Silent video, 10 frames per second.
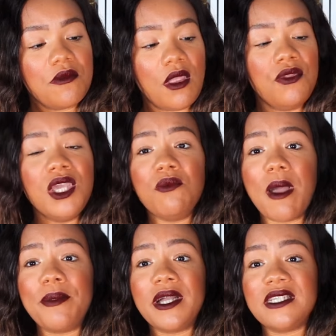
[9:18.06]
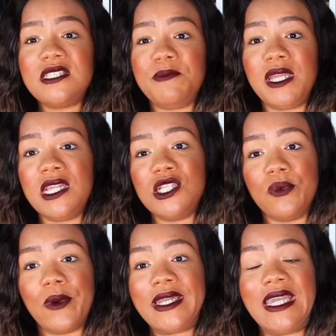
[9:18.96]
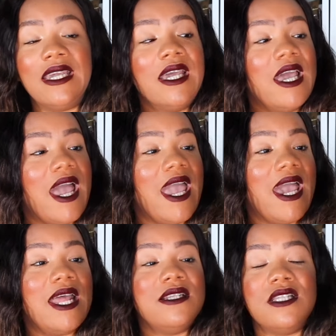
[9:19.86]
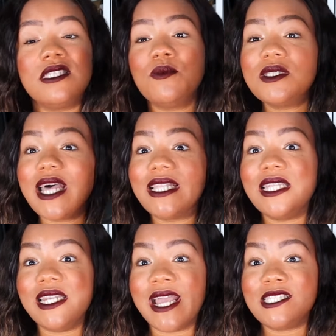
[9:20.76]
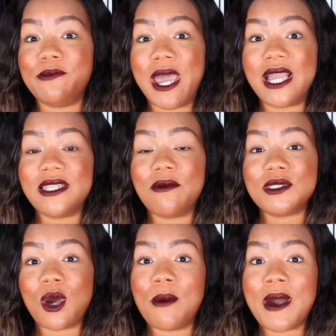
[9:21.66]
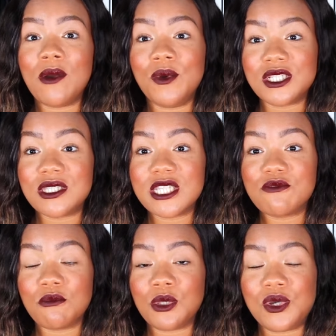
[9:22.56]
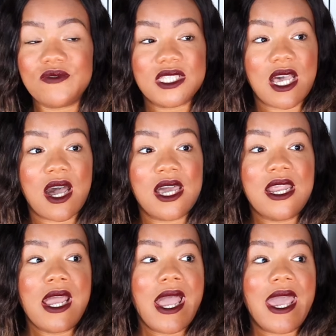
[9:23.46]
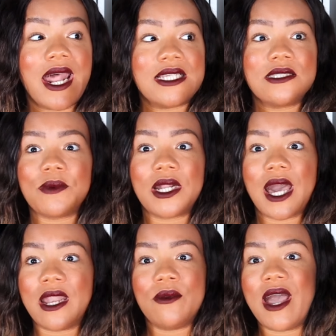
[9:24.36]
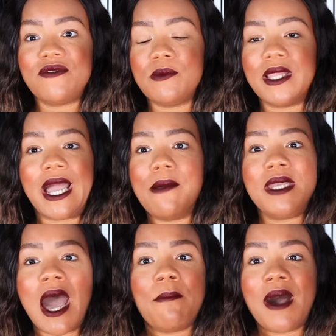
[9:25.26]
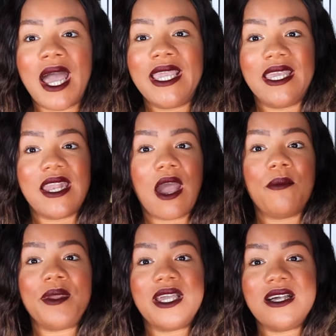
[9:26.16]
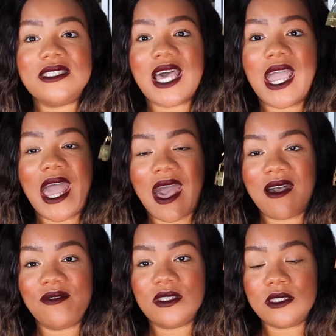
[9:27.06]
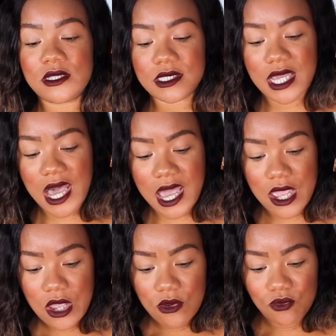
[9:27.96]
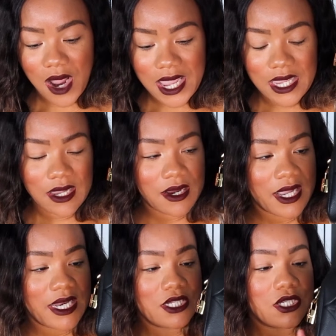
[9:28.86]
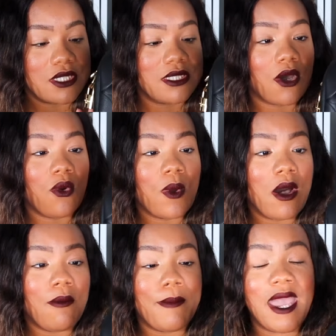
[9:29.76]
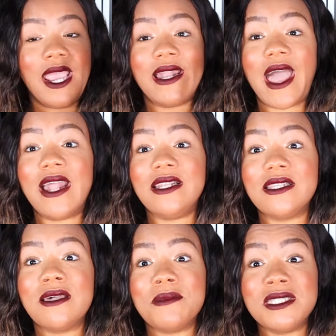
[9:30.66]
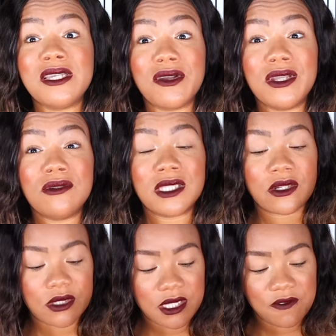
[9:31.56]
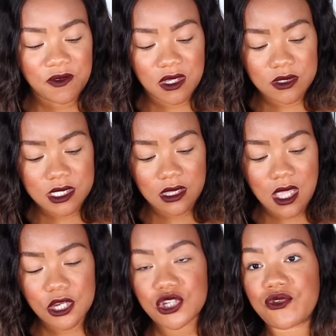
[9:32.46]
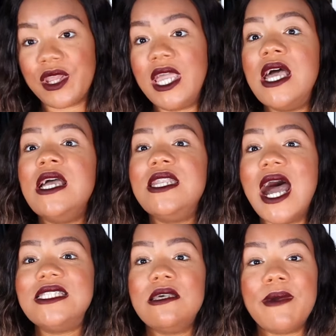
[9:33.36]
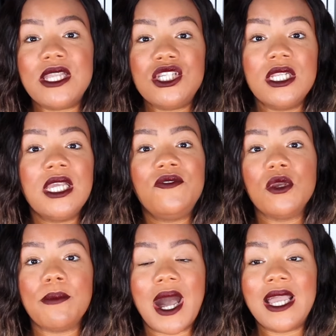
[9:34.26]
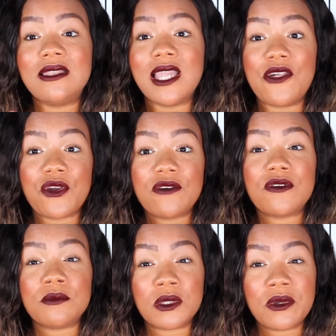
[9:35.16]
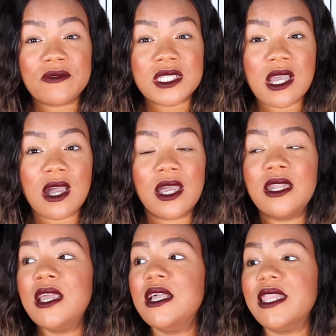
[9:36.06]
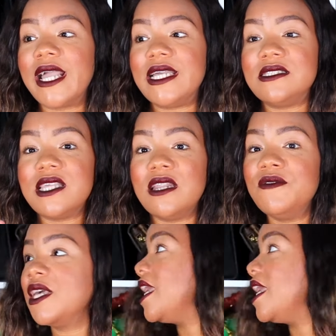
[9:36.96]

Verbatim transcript: the replica Speedy 20. And this was like the next bag that was on my wish list from Louis Vuitton. And I swear to God, I don't have to, like, I'm not buying it now because I have this guy right here. It is just so well made, and the material literally feels luxury. Not to mention, if you're buying leather from Louis Vuitton, like, instead of the